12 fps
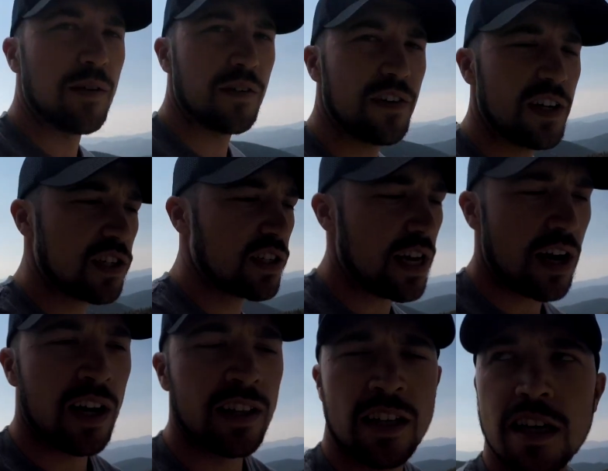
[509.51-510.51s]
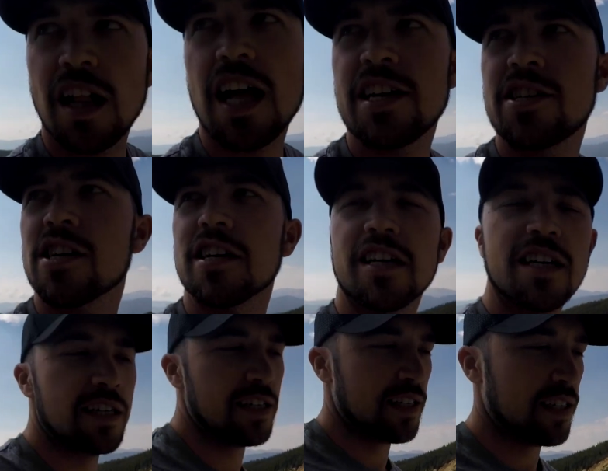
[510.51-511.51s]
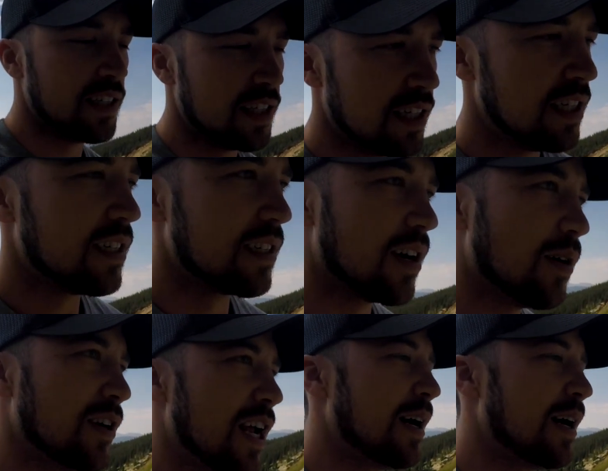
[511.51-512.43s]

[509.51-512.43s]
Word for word: officially on the glacier. Going